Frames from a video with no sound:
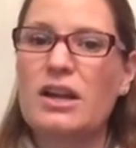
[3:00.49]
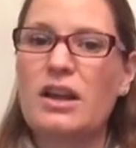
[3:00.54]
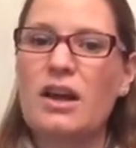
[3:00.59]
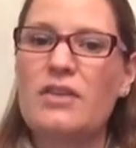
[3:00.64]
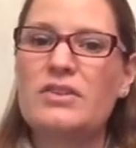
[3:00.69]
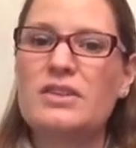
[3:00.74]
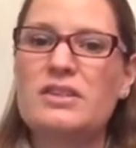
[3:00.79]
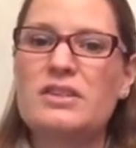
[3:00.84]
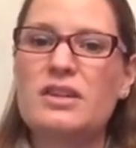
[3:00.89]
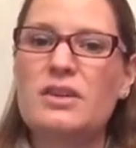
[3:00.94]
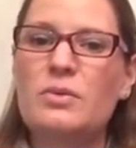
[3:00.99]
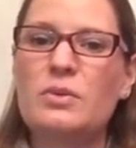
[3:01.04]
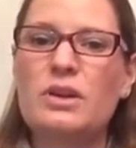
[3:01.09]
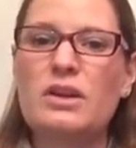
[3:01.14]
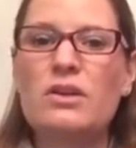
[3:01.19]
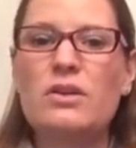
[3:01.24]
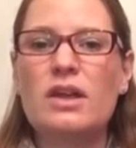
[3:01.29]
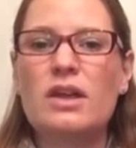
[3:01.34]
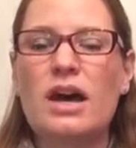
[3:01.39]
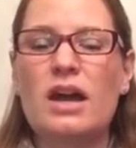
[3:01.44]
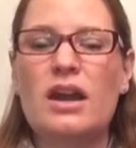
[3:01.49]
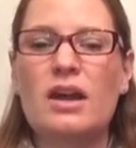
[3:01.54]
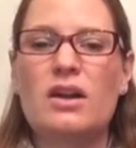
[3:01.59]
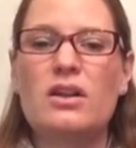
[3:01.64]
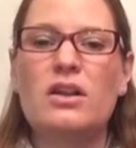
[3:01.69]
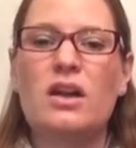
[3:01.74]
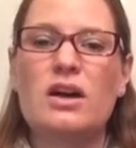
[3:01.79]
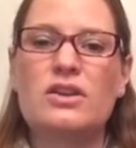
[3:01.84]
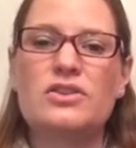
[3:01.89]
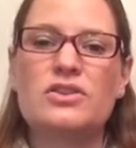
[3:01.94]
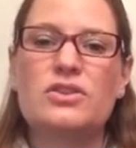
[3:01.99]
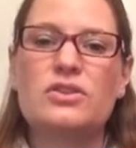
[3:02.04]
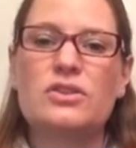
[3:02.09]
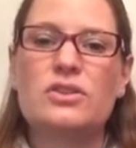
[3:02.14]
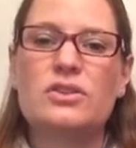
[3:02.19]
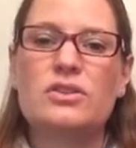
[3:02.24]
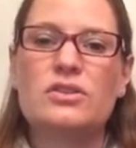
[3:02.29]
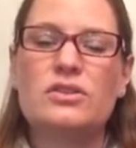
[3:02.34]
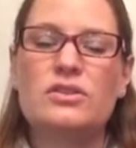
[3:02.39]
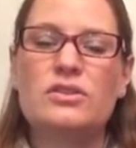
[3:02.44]
And obviously we that on a
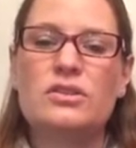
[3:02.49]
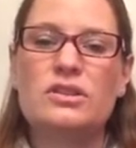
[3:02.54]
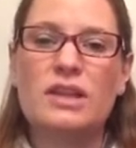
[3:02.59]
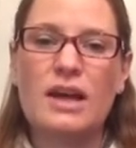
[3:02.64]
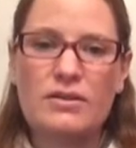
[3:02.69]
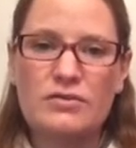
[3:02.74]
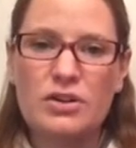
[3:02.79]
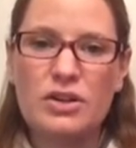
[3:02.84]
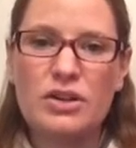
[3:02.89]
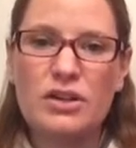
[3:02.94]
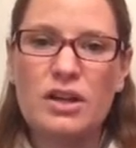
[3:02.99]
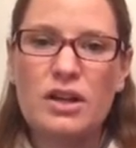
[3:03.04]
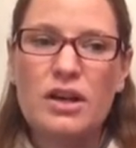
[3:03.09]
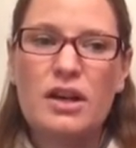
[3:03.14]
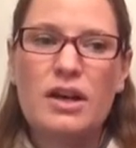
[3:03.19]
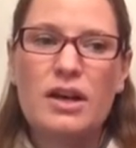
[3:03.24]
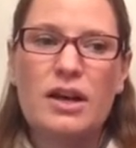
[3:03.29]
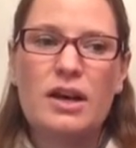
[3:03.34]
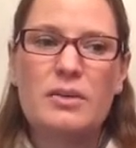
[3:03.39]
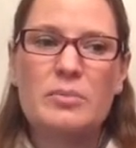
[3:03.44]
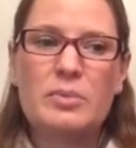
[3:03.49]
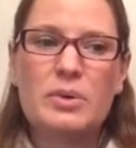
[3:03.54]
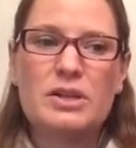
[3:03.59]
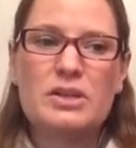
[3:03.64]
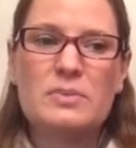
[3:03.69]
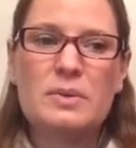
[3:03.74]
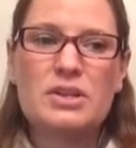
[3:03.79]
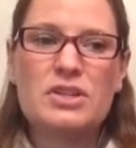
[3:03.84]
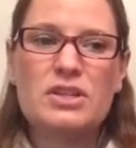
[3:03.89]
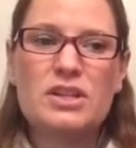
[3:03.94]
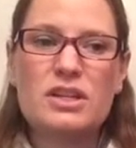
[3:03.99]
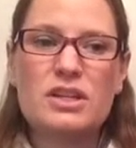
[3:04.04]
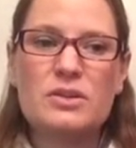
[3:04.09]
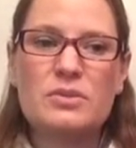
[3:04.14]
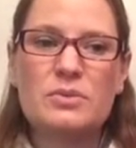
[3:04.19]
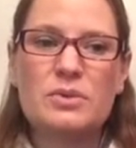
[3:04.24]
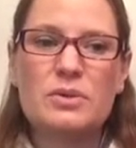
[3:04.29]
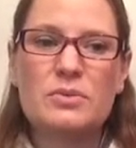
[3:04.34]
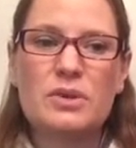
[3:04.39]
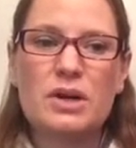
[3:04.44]
logical level, but
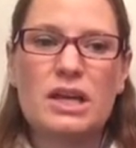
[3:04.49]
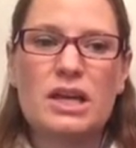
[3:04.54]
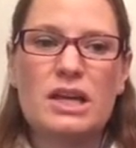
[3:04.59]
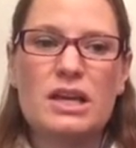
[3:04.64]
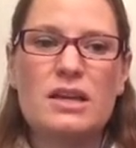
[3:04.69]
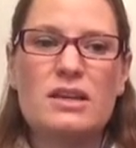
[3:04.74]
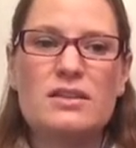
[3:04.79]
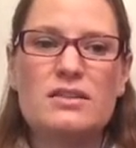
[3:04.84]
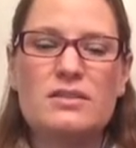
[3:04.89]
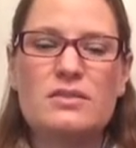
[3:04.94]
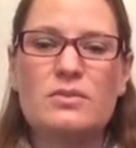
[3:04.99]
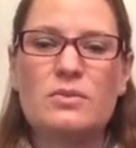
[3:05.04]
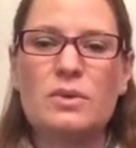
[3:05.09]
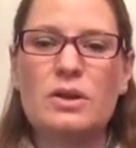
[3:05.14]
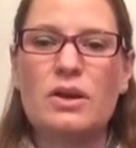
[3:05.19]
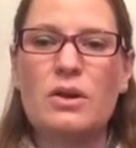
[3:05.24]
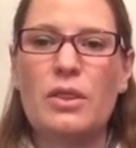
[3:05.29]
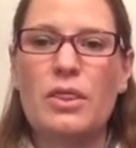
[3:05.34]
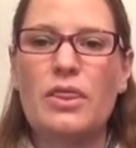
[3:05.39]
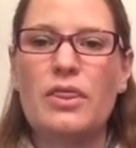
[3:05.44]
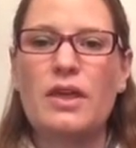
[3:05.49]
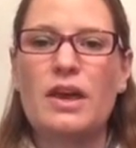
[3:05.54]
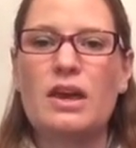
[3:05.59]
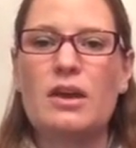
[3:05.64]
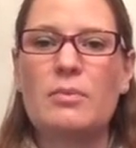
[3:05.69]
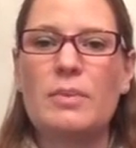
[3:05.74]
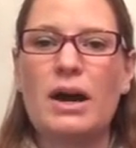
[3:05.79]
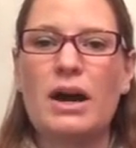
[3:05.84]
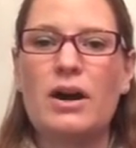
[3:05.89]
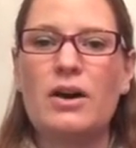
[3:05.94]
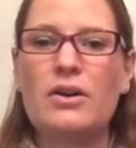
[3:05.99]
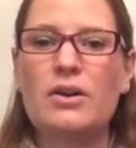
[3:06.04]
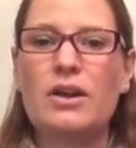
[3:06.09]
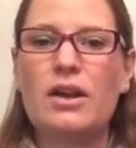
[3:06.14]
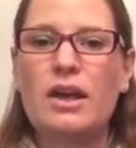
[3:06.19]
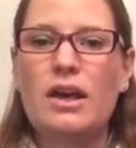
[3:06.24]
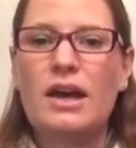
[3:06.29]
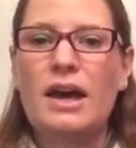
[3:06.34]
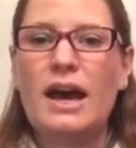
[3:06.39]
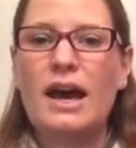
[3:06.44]
especially when we're kids, we don't think about
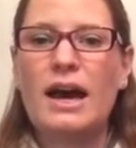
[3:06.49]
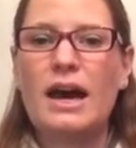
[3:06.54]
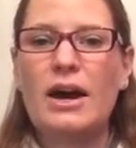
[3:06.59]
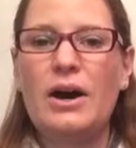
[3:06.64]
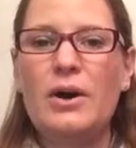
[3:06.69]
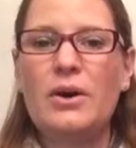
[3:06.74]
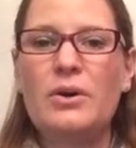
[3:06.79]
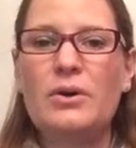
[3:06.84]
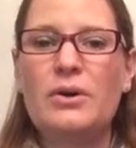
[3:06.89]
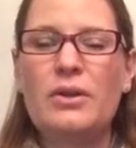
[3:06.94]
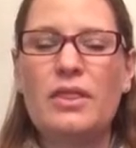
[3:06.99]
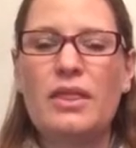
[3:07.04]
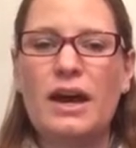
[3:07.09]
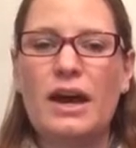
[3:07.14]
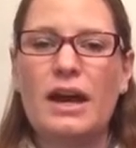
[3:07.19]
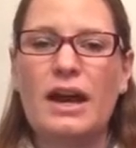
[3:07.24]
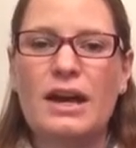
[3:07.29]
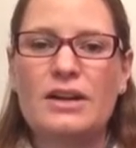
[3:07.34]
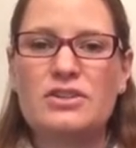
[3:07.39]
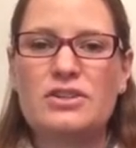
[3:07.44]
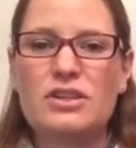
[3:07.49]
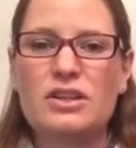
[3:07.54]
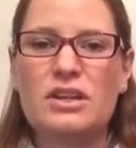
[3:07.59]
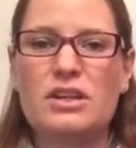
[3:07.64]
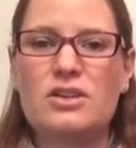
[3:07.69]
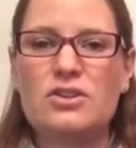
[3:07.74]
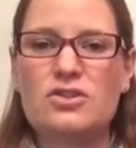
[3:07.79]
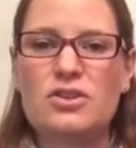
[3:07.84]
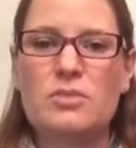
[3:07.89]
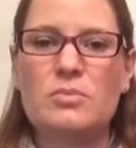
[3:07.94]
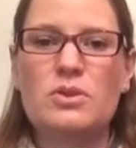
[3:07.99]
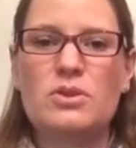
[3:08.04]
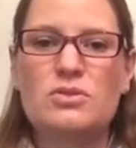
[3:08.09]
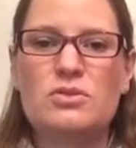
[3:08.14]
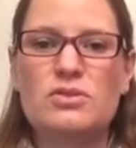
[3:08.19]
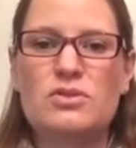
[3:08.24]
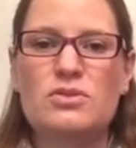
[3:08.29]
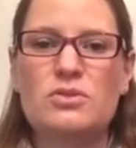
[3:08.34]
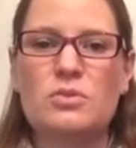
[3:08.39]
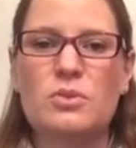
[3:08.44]
how that actually
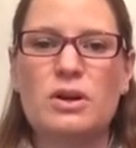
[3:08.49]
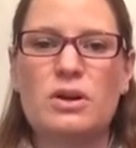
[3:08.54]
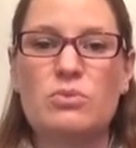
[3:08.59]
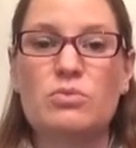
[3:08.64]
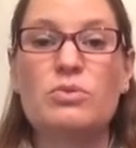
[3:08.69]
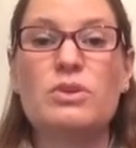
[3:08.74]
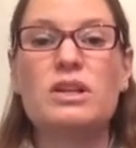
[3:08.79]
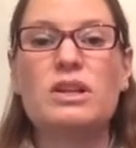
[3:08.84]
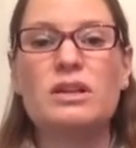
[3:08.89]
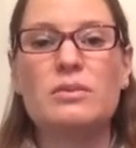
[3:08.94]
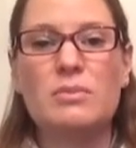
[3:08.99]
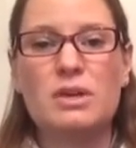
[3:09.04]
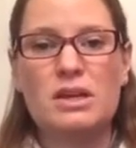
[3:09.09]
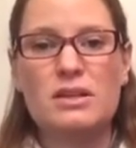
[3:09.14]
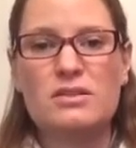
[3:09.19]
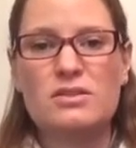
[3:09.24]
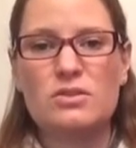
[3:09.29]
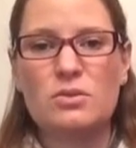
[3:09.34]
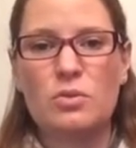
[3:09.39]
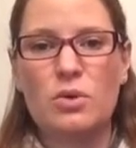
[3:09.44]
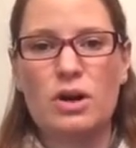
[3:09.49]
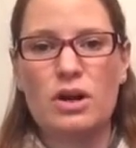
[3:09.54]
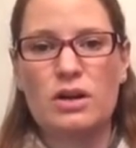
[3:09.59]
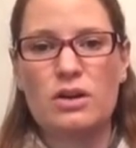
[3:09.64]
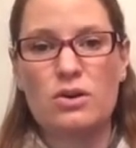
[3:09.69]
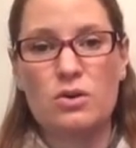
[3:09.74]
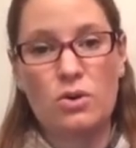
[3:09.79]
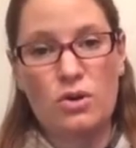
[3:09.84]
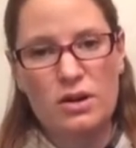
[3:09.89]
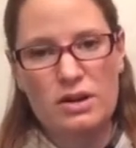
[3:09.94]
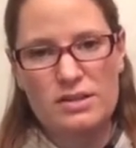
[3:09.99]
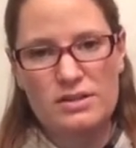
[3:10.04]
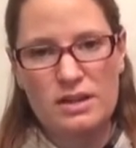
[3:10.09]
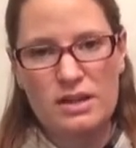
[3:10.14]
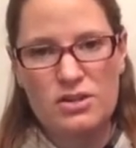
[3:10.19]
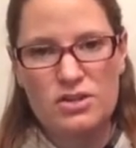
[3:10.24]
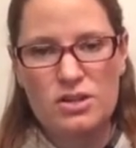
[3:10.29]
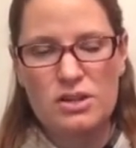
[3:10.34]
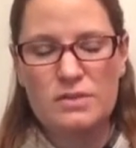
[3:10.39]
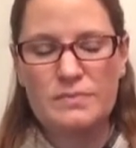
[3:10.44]
contributes to what it really means to work in an
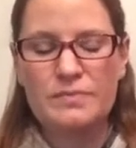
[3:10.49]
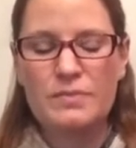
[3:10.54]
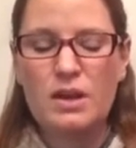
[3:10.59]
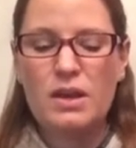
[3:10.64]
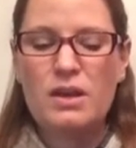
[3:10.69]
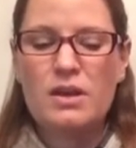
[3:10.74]
organization.